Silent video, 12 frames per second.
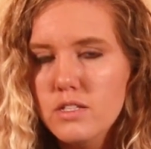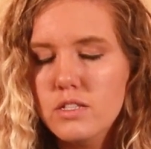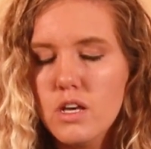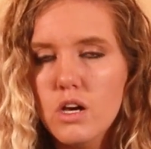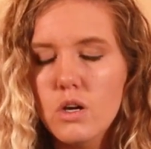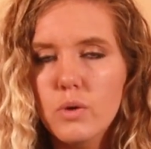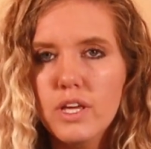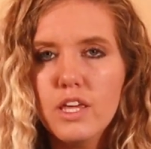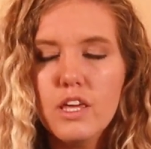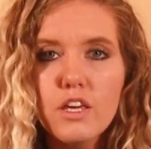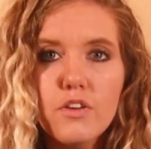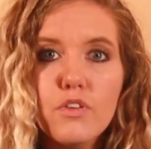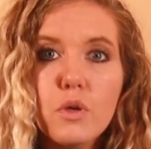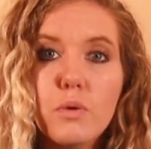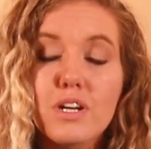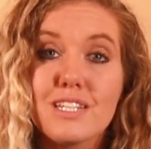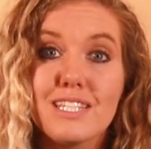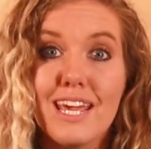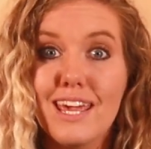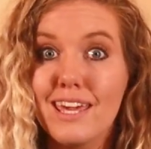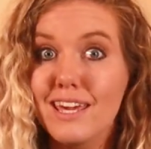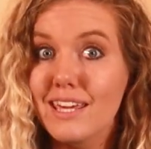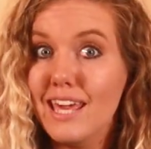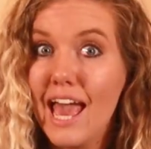So if you are
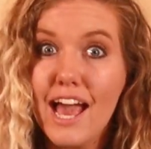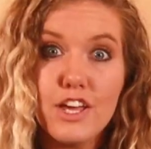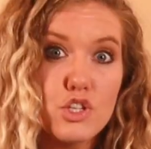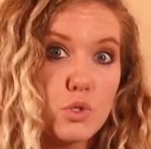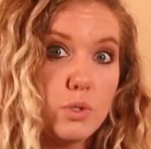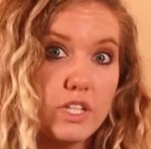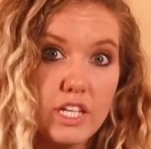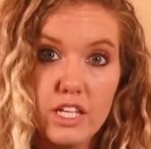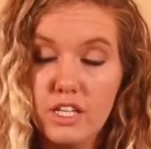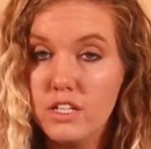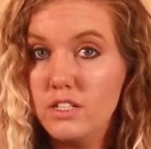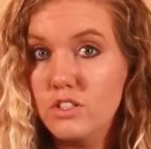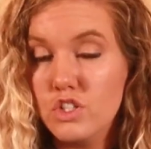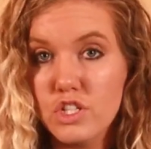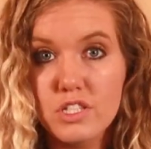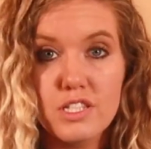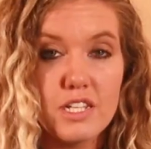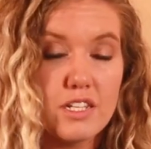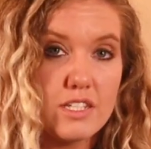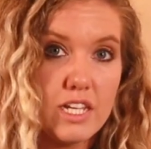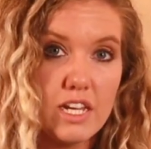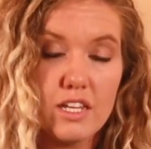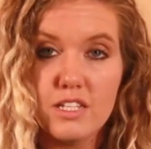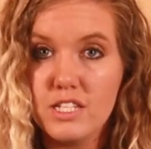saying it casually, just in
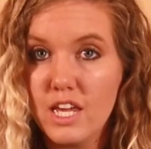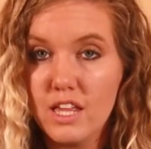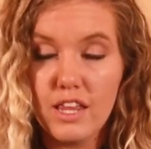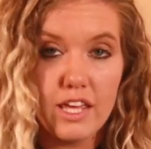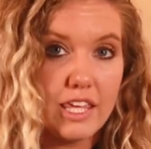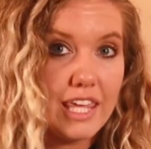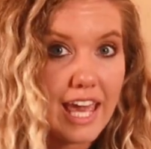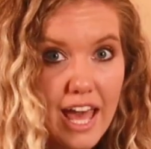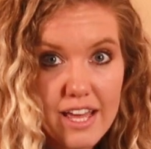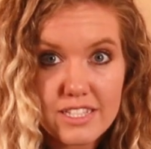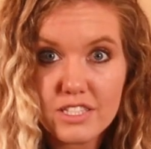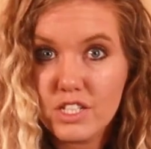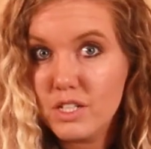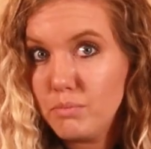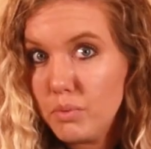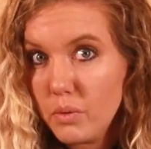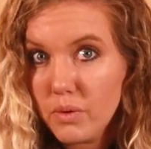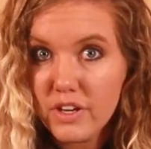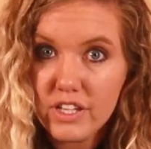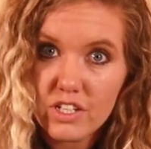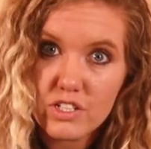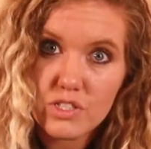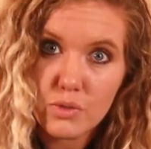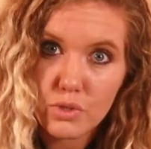day-to-day, like, yes, good boy,
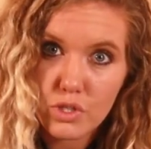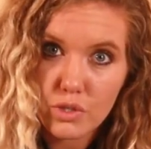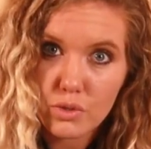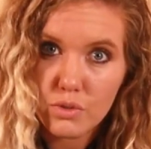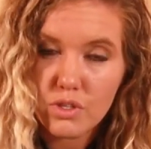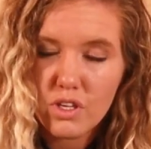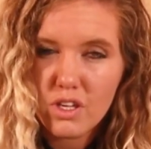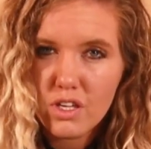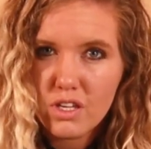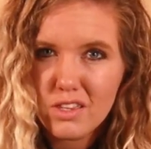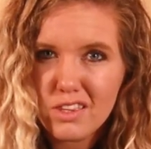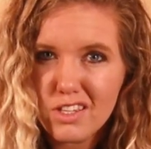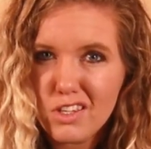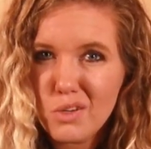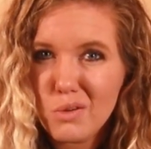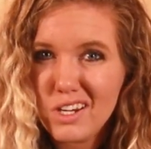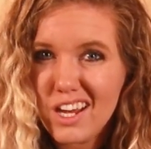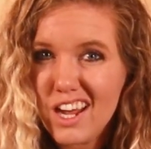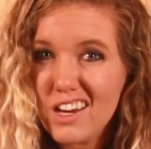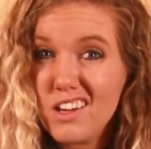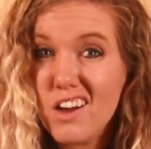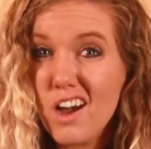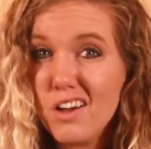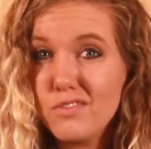you're so cute, then you are kind
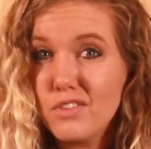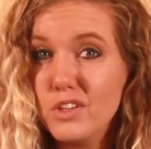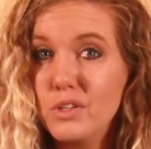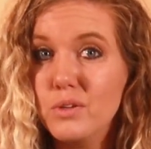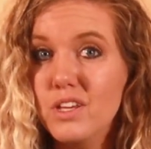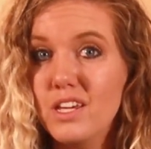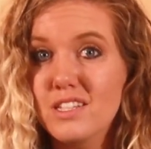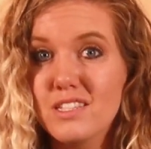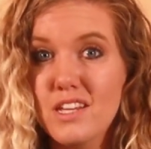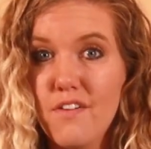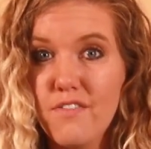of convoluting its